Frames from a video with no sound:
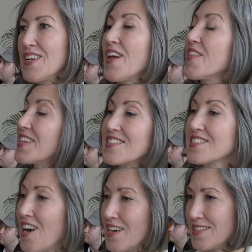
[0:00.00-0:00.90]
And it
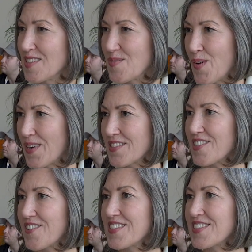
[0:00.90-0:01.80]
doesn't cost anymore.
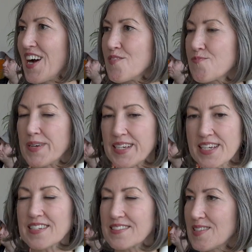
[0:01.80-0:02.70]
So it's kind of
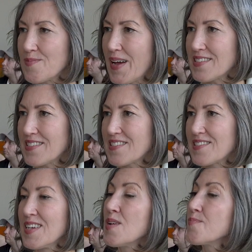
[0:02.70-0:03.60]
bringing it to the masses,